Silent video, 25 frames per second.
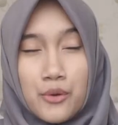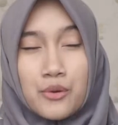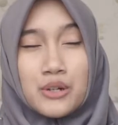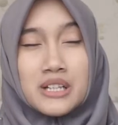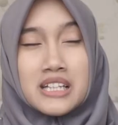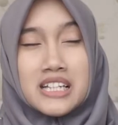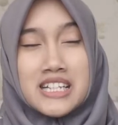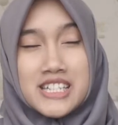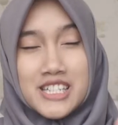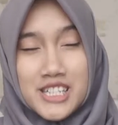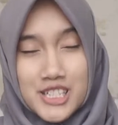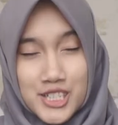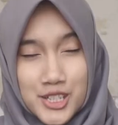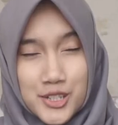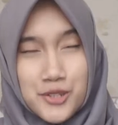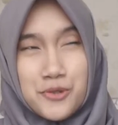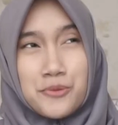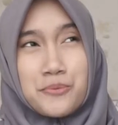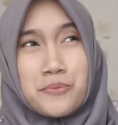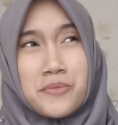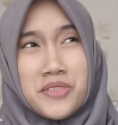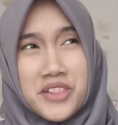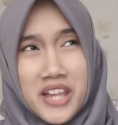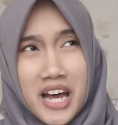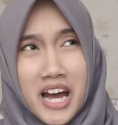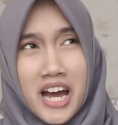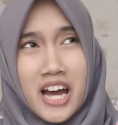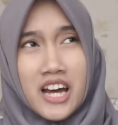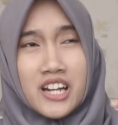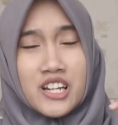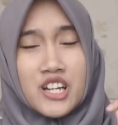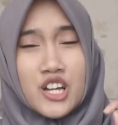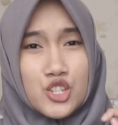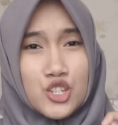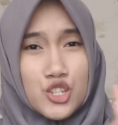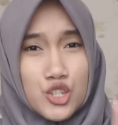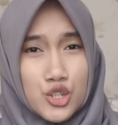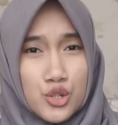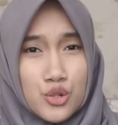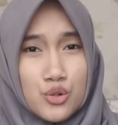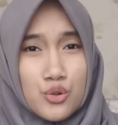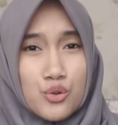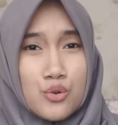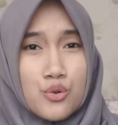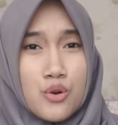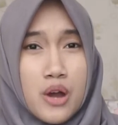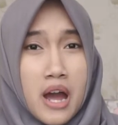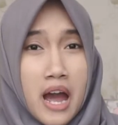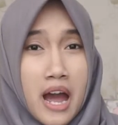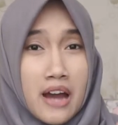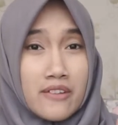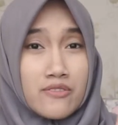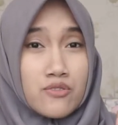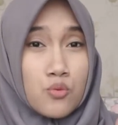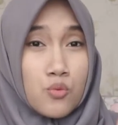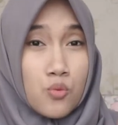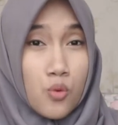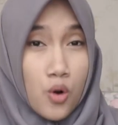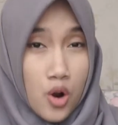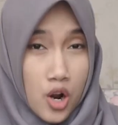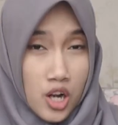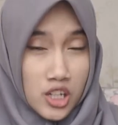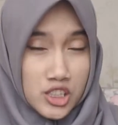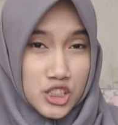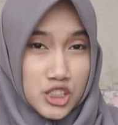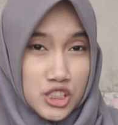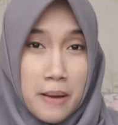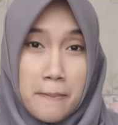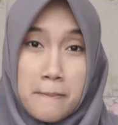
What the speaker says: will assume that you have watched